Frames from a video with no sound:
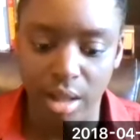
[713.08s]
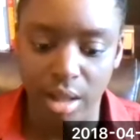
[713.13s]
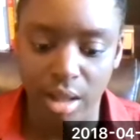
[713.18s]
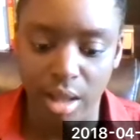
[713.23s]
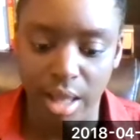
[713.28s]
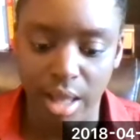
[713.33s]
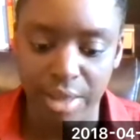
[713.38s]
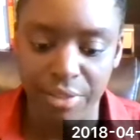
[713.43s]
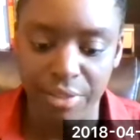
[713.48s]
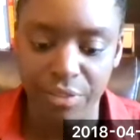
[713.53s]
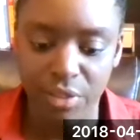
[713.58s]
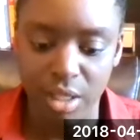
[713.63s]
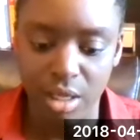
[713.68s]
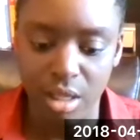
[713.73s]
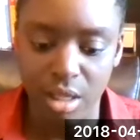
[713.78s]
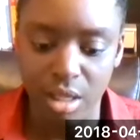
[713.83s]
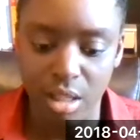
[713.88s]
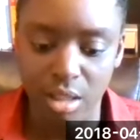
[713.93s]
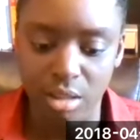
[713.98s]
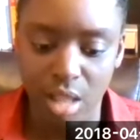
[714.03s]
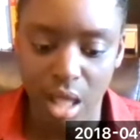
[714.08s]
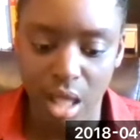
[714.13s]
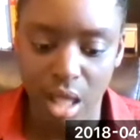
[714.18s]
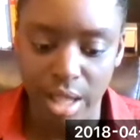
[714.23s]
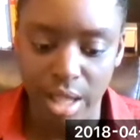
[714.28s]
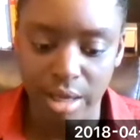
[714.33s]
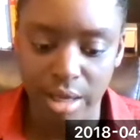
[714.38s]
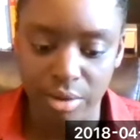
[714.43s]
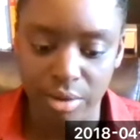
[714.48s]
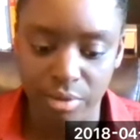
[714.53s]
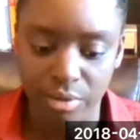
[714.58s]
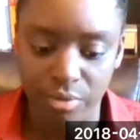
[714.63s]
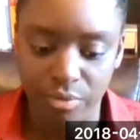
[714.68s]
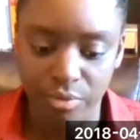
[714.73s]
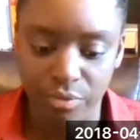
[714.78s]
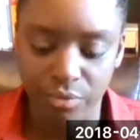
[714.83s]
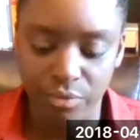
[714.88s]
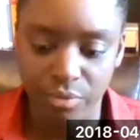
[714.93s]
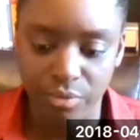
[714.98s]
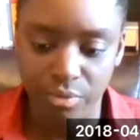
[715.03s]
I think a lot of,
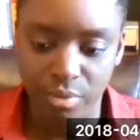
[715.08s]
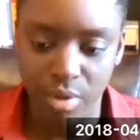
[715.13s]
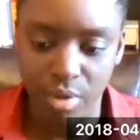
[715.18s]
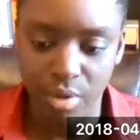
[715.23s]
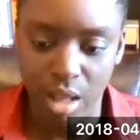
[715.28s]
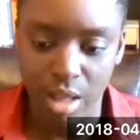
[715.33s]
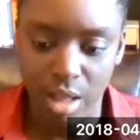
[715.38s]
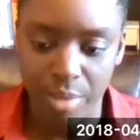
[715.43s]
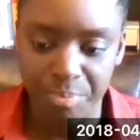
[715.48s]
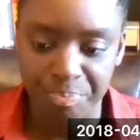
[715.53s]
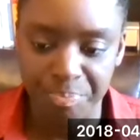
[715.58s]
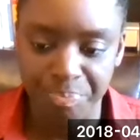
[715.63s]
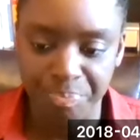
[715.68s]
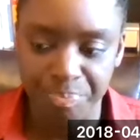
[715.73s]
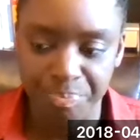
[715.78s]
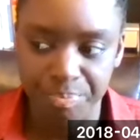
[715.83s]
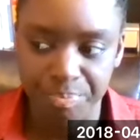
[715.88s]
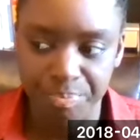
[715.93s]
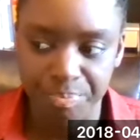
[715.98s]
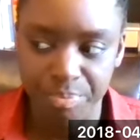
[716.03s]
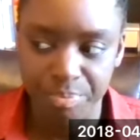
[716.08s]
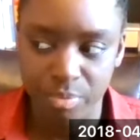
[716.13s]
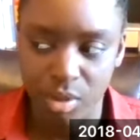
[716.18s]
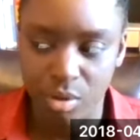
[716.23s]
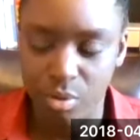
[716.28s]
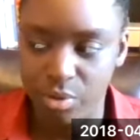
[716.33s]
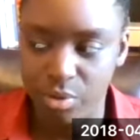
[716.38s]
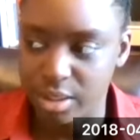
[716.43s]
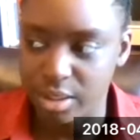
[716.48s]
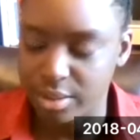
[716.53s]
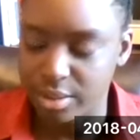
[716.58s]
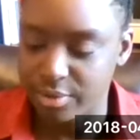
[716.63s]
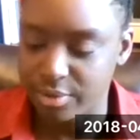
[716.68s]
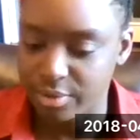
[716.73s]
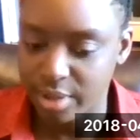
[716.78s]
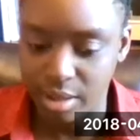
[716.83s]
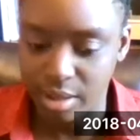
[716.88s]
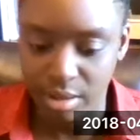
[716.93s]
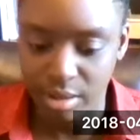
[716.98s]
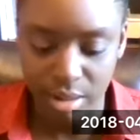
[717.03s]
um, what was I going to
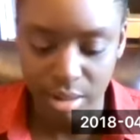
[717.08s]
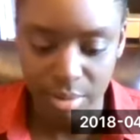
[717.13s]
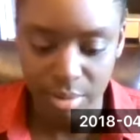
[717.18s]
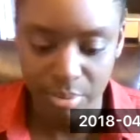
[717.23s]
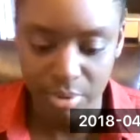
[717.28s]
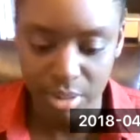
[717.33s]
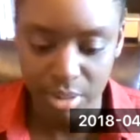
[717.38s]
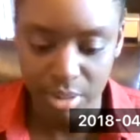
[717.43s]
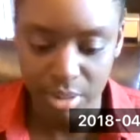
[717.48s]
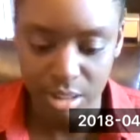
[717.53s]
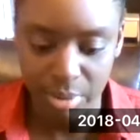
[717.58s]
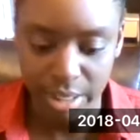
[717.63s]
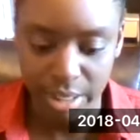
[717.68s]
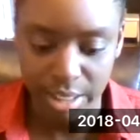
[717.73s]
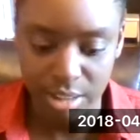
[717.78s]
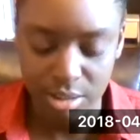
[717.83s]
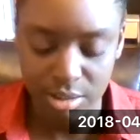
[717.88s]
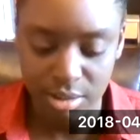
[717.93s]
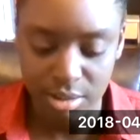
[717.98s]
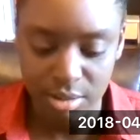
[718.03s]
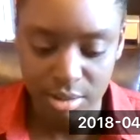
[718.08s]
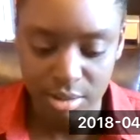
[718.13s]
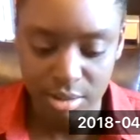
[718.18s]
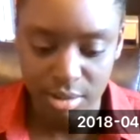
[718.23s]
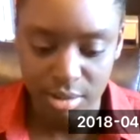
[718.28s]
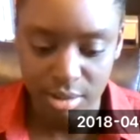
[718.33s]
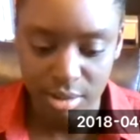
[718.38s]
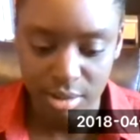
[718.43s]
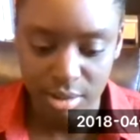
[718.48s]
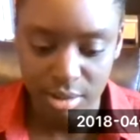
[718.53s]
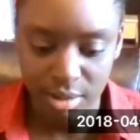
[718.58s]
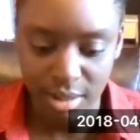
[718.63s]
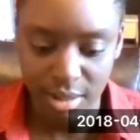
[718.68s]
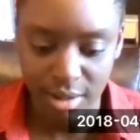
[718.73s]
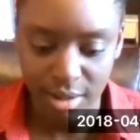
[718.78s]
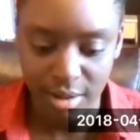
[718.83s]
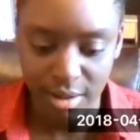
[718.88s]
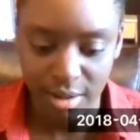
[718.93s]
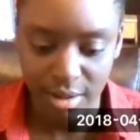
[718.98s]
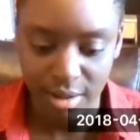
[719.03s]
say? I completely blanked.
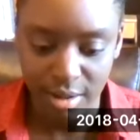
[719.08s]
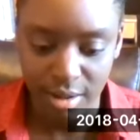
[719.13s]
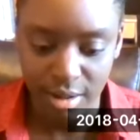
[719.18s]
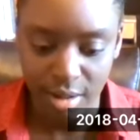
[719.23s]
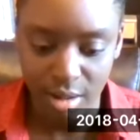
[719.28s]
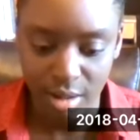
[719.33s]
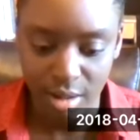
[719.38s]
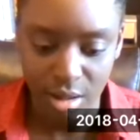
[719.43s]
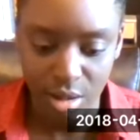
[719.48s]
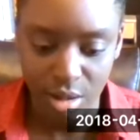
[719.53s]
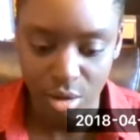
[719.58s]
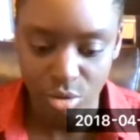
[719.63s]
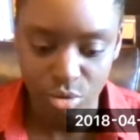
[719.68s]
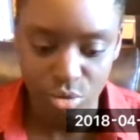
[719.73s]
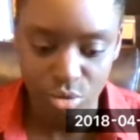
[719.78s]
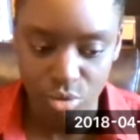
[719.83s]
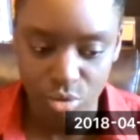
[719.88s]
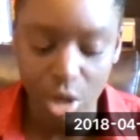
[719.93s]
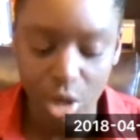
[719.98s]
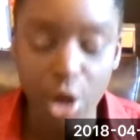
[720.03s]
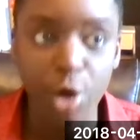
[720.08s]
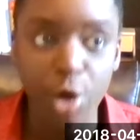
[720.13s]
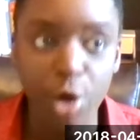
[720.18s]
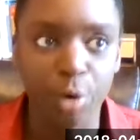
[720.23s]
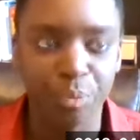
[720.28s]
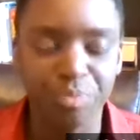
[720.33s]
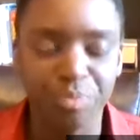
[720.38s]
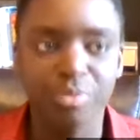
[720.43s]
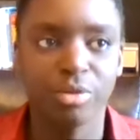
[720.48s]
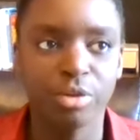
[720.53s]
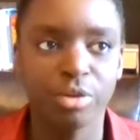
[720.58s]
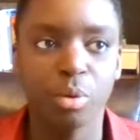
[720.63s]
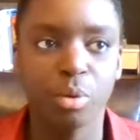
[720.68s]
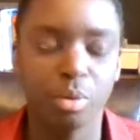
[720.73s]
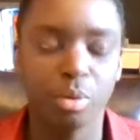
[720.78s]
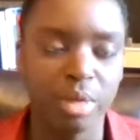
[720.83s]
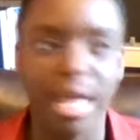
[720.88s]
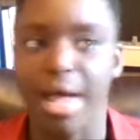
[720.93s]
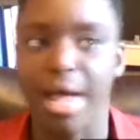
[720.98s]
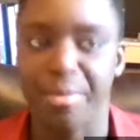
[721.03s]
Uh, Oh, so
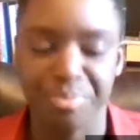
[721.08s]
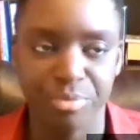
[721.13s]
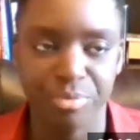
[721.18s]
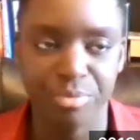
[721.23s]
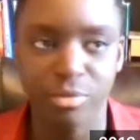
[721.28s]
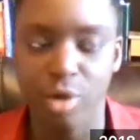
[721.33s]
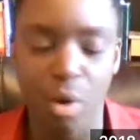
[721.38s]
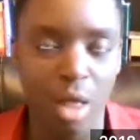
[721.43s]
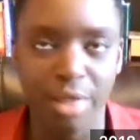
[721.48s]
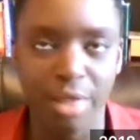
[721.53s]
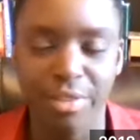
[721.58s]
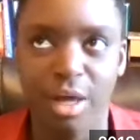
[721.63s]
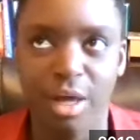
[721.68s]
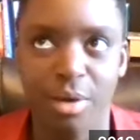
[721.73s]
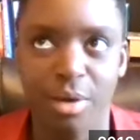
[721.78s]
yeah, no, I think I